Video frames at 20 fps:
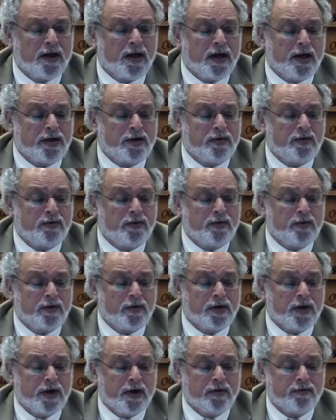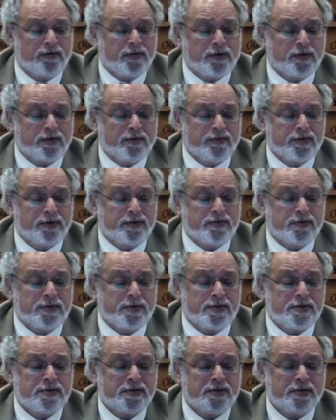I do do the conflict of
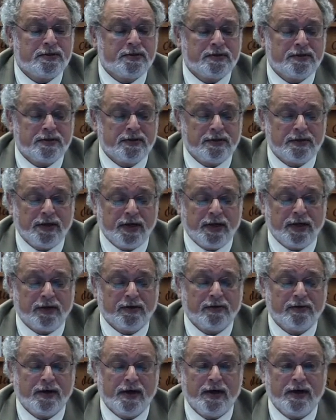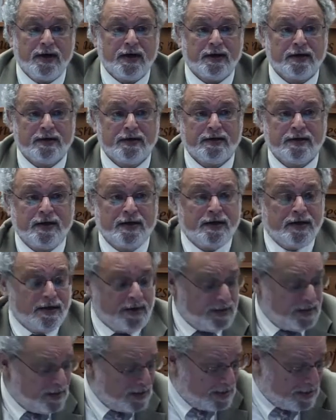interest now, and
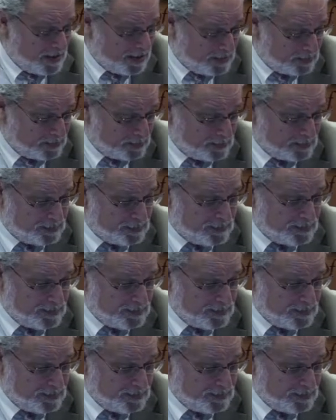um,